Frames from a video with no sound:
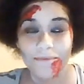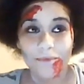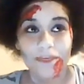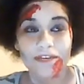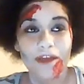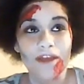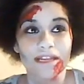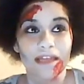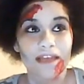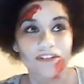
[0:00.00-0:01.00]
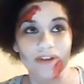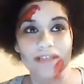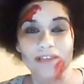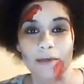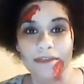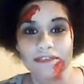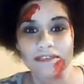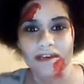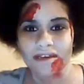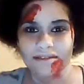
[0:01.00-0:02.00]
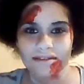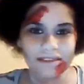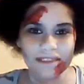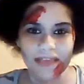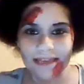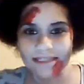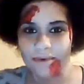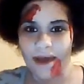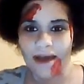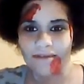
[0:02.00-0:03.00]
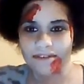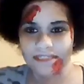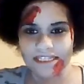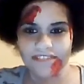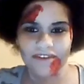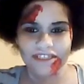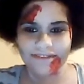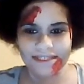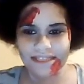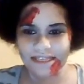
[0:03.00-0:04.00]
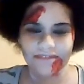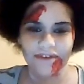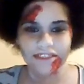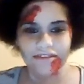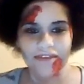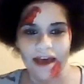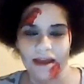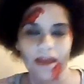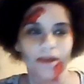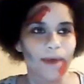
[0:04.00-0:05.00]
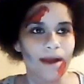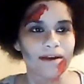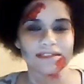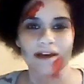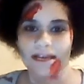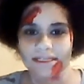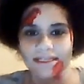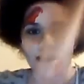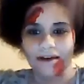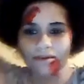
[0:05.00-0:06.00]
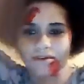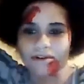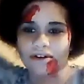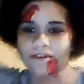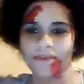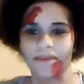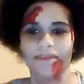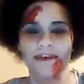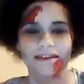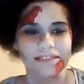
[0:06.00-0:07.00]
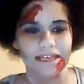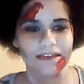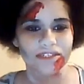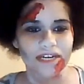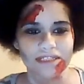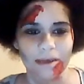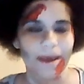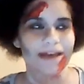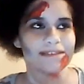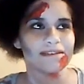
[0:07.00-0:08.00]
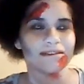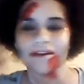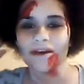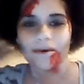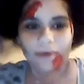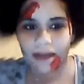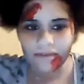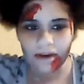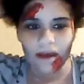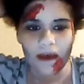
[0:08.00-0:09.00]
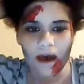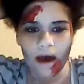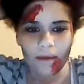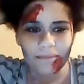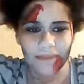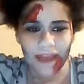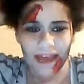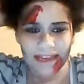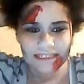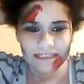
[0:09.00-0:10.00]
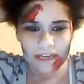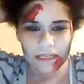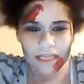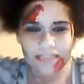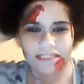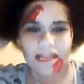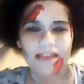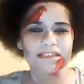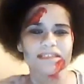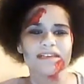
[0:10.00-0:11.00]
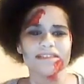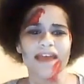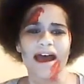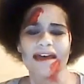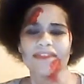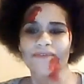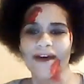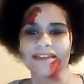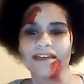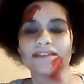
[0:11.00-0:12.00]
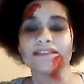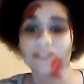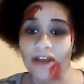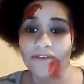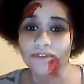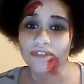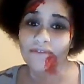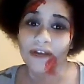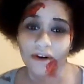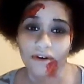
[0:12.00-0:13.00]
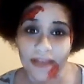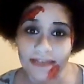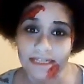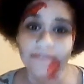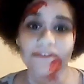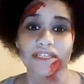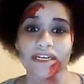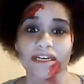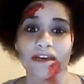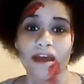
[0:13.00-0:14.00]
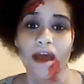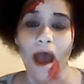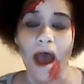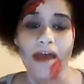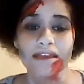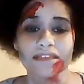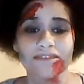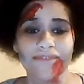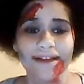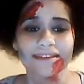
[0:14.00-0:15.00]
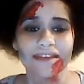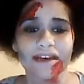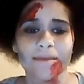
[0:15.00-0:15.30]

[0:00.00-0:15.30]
can only like dress up as sexy whatever, sexy version of this, sexy version of that, like, whereas guys get all of the things they can dress up as and whatever. And, you know, it's like, it's the fact that it stifles our fucking creativity, and it's the fact that,